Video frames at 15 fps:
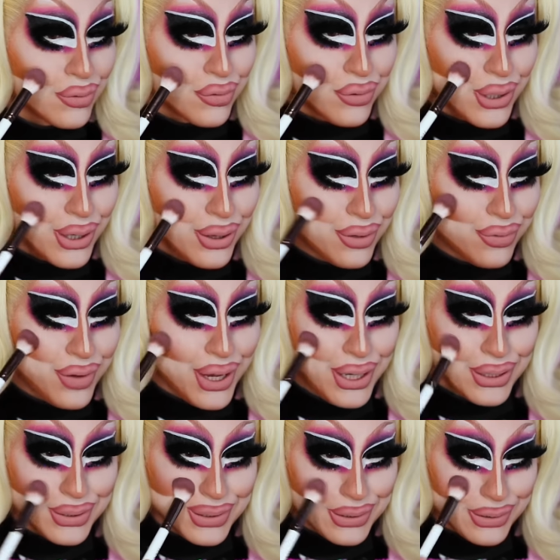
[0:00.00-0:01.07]
front of the
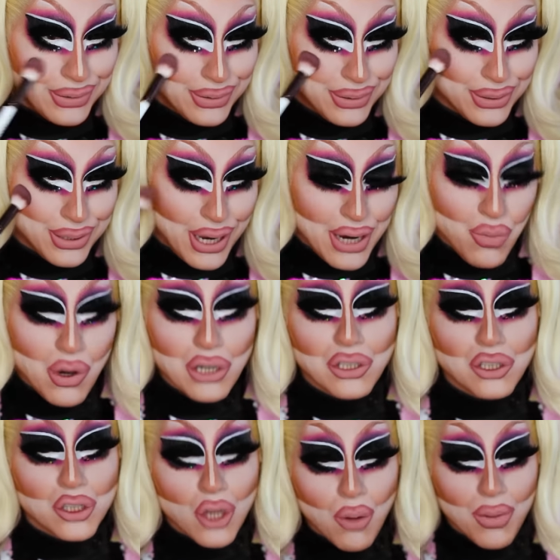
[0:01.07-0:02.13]
face, cause I wear
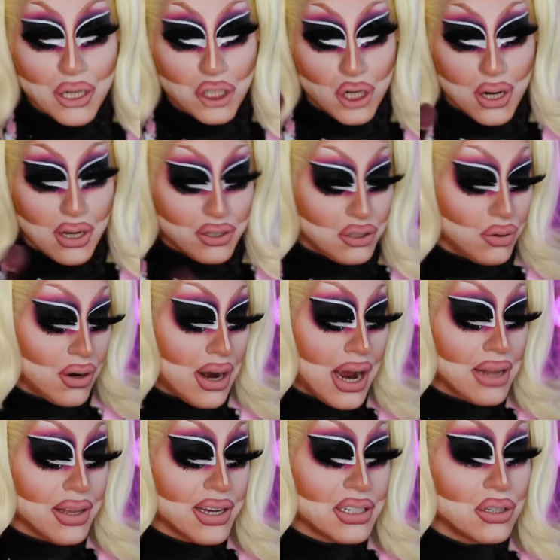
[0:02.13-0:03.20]
so much contour.
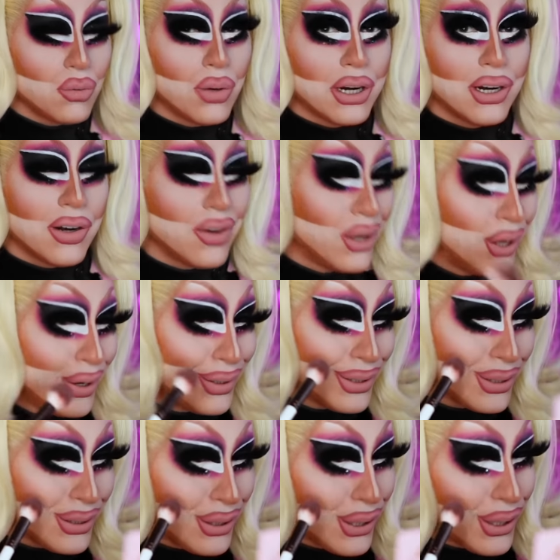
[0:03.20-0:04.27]
I like to wear
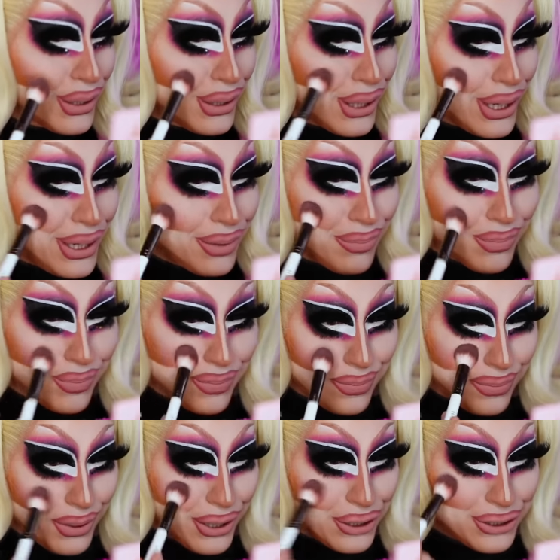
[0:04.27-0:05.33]
like a light
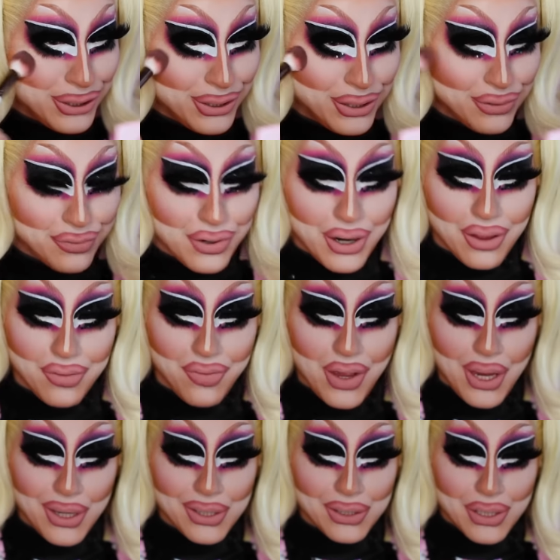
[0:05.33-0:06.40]
blush in the front of the
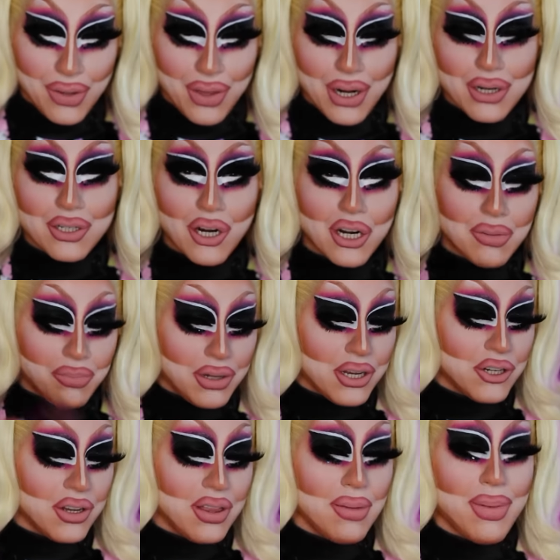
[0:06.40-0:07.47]
face and then a dark
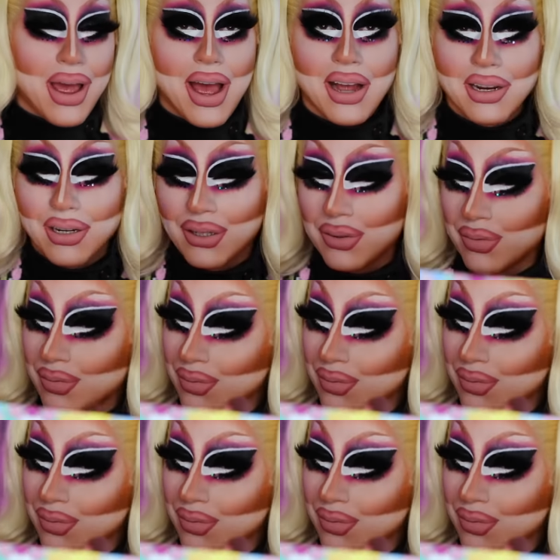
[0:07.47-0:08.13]
blush in the back.